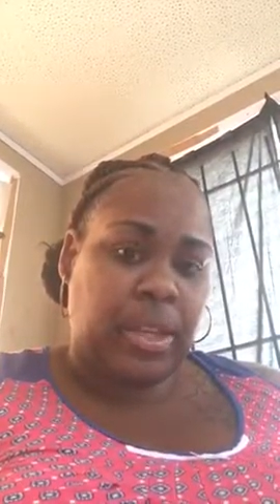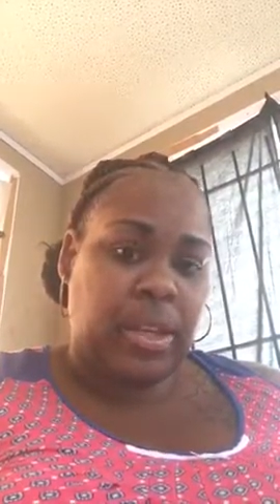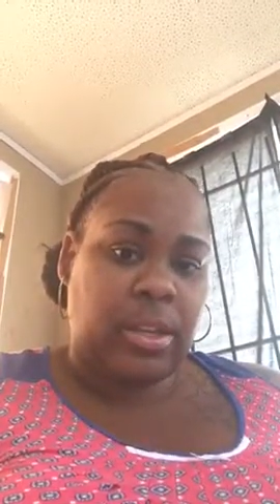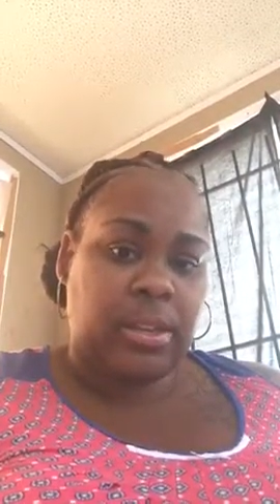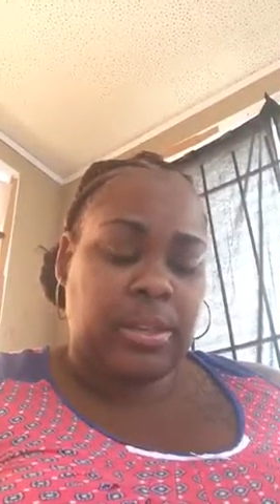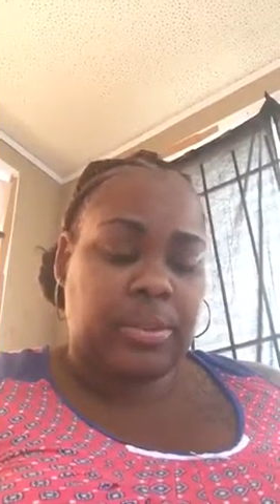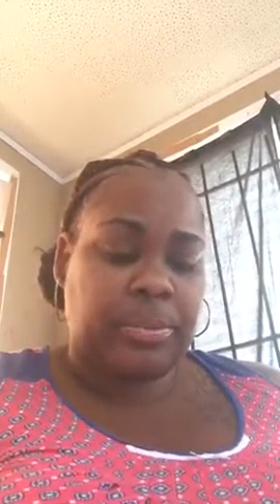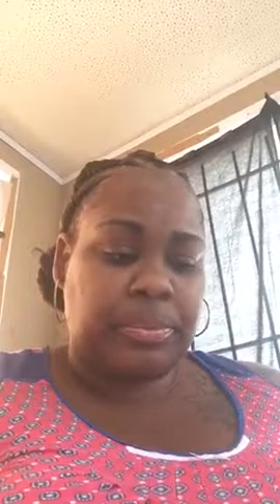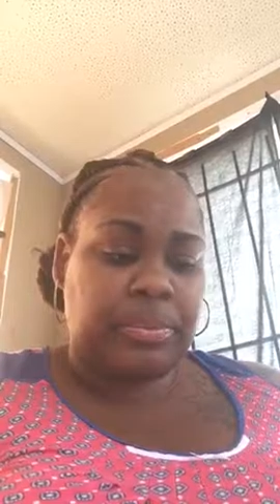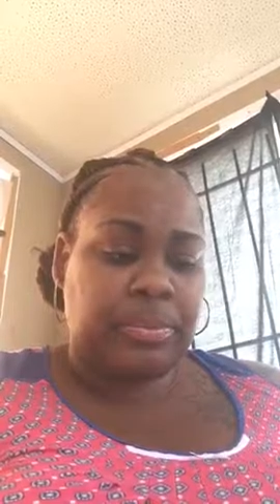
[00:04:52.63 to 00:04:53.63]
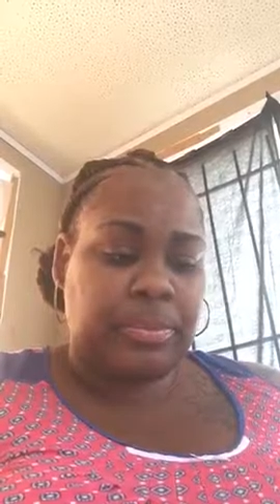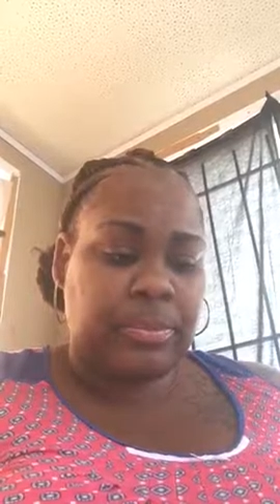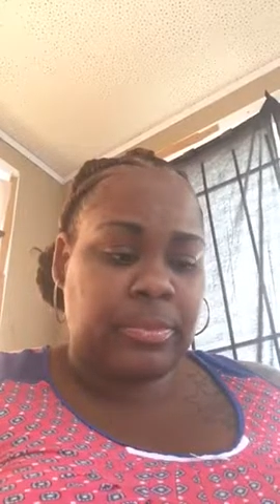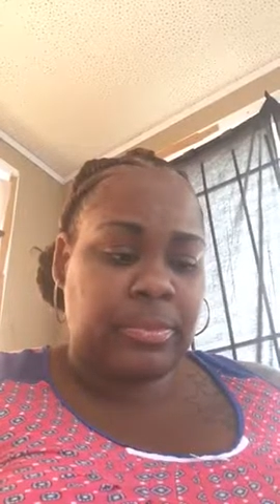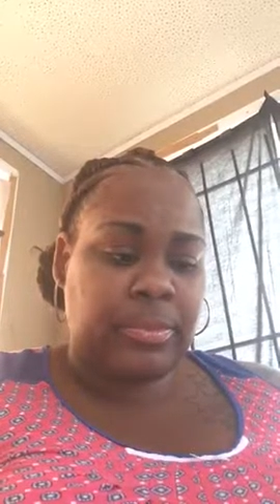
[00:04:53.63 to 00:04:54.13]
um
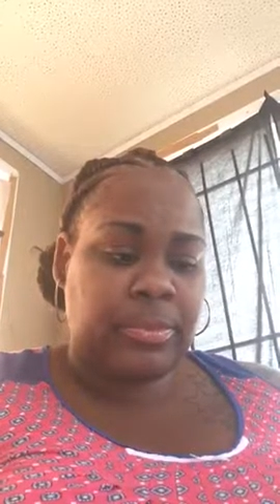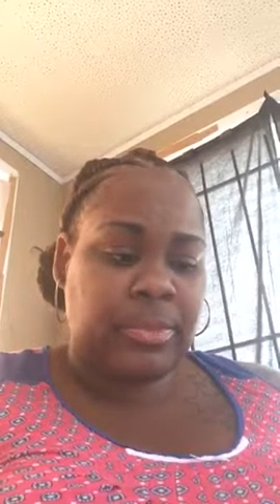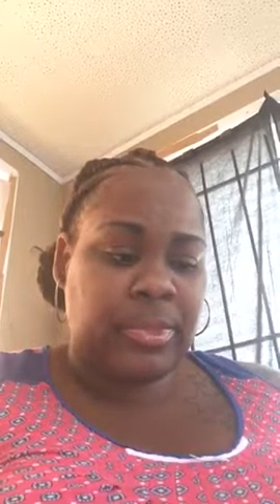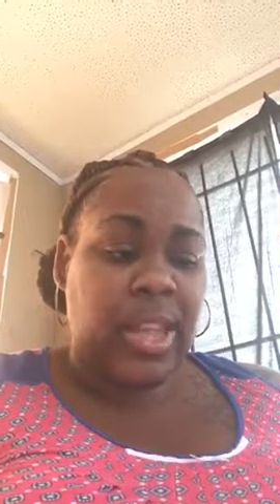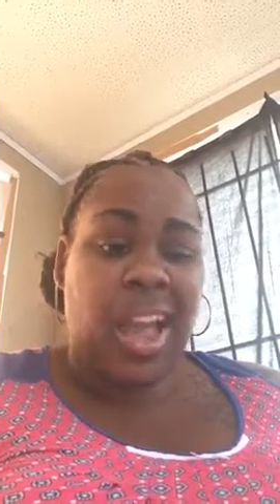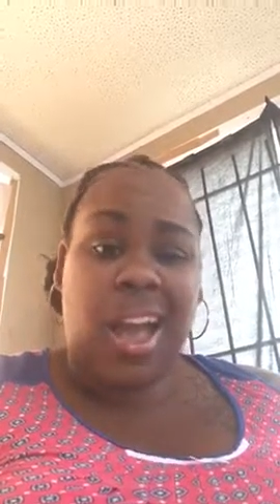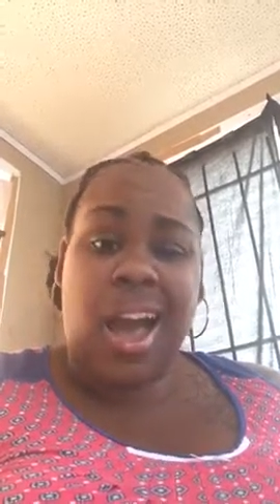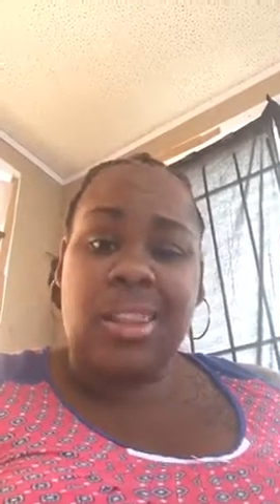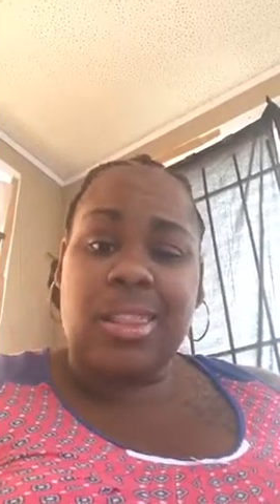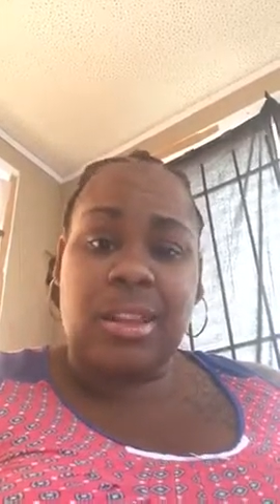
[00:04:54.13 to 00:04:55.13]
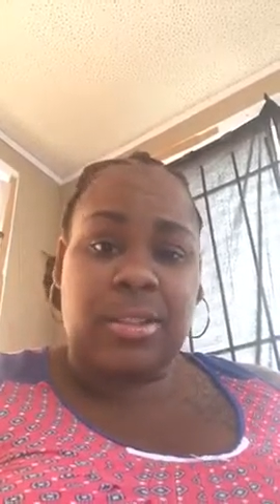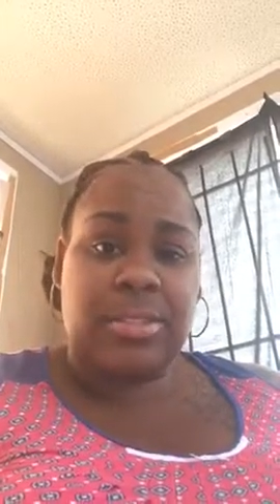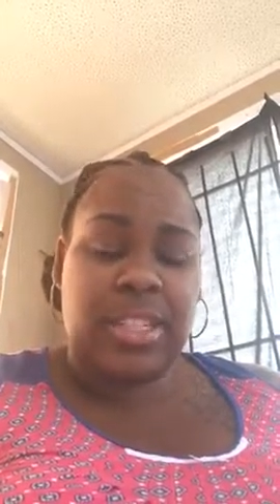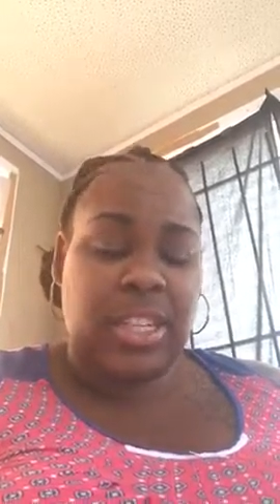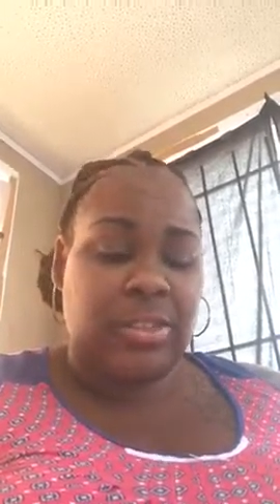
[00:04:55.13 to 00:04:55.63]
I
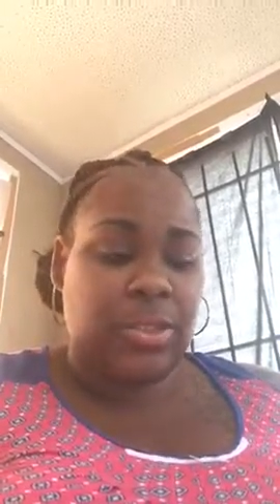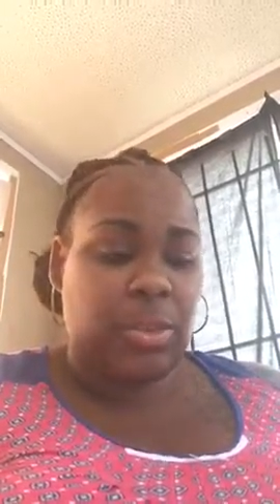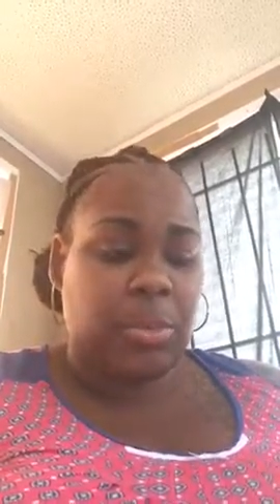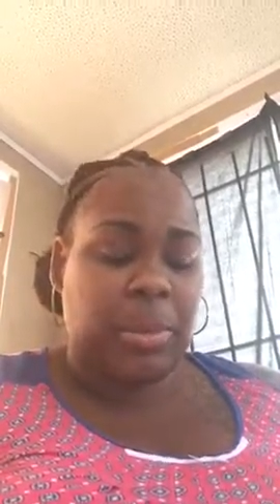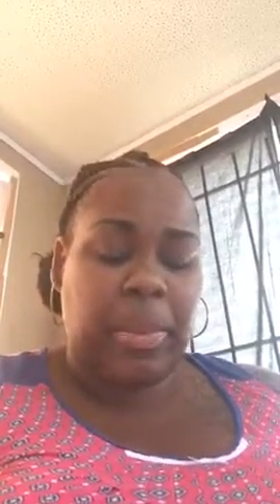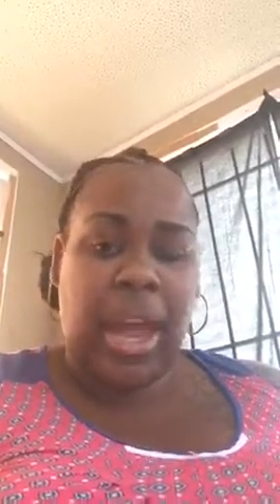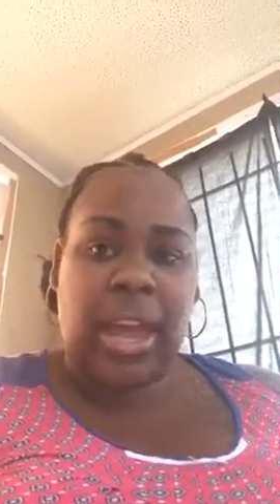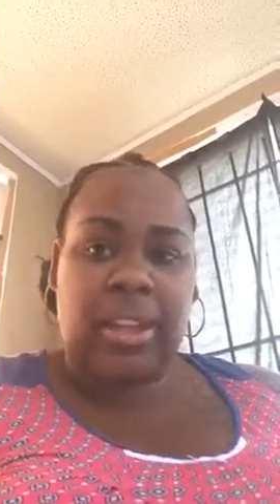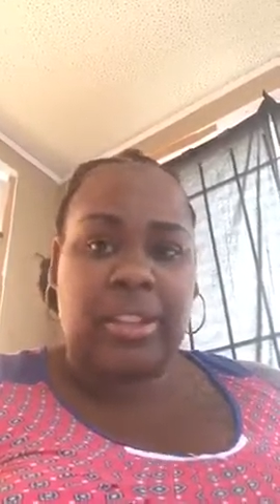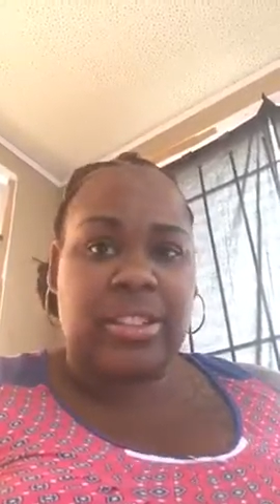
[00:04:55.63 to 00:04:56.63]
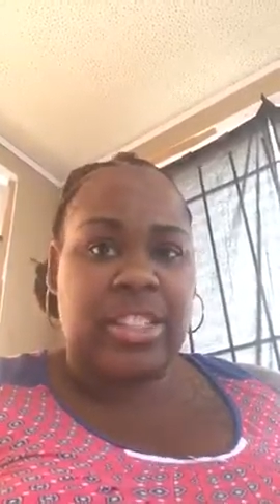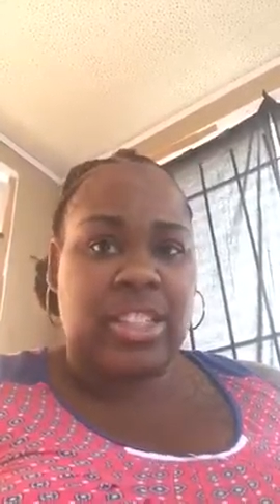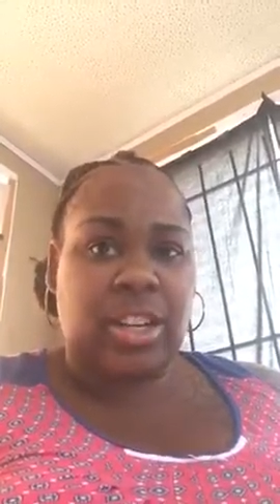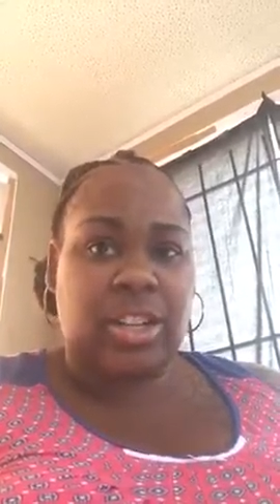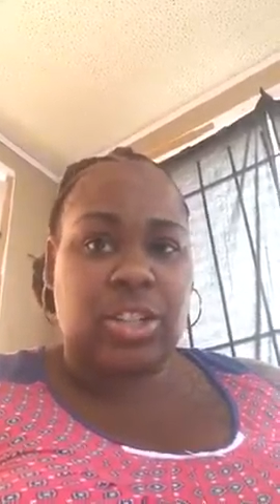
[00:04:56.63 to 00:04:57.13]
love seafood, but my
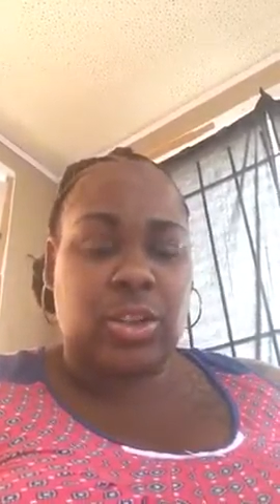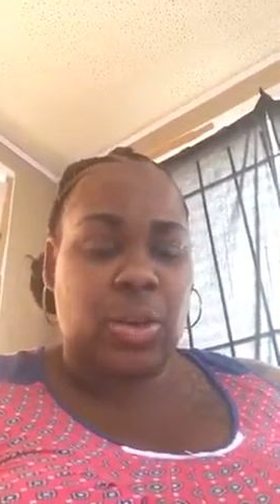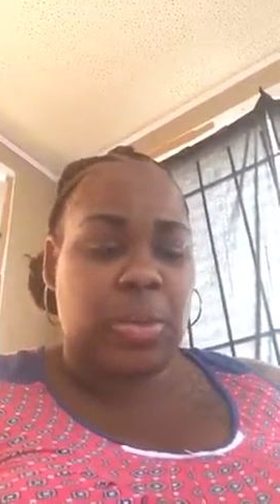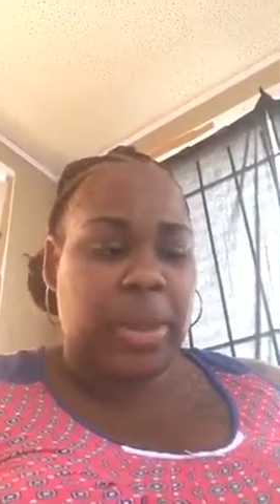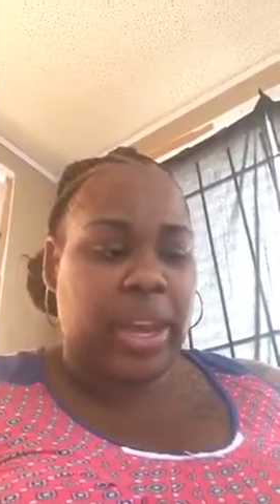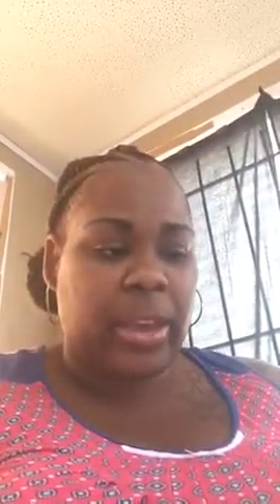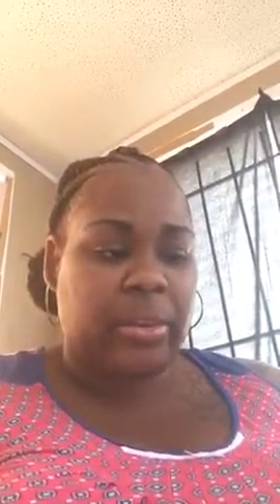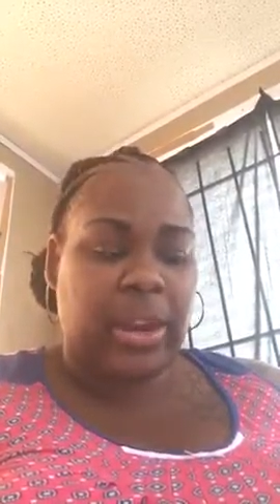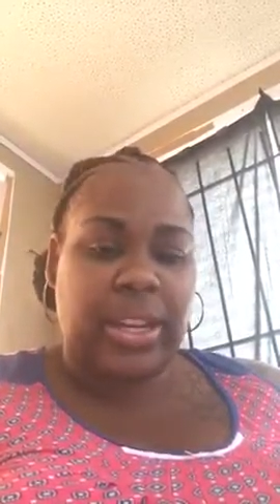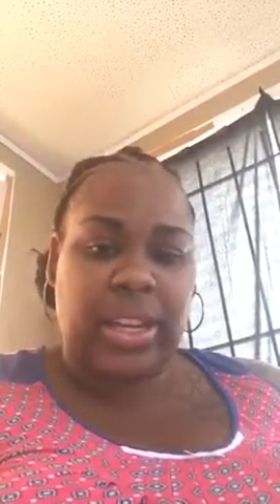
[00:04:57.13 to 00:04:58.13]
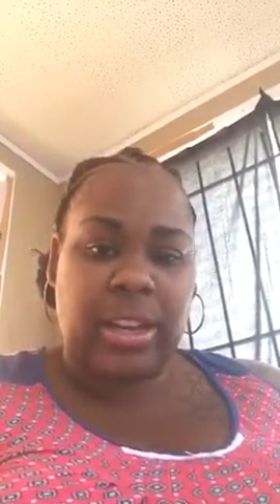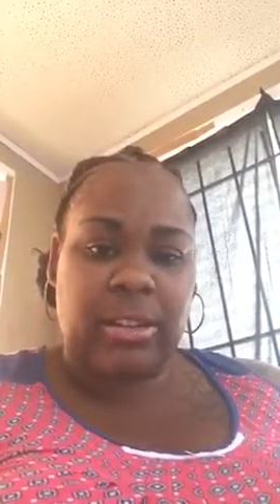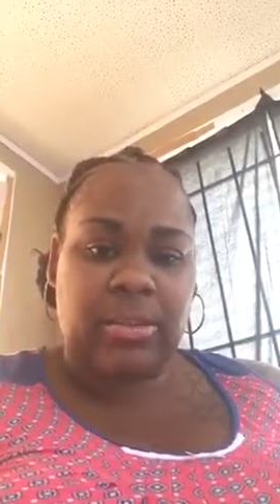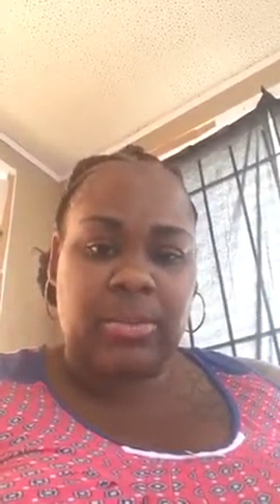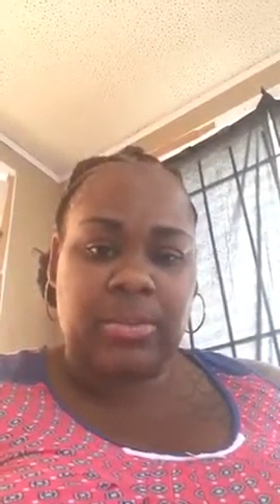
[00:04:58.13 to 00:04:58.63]
allergies are so bad right
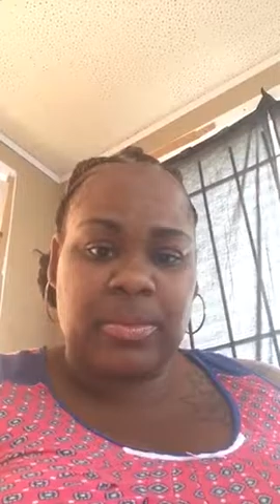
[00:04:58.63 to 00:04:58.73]
now.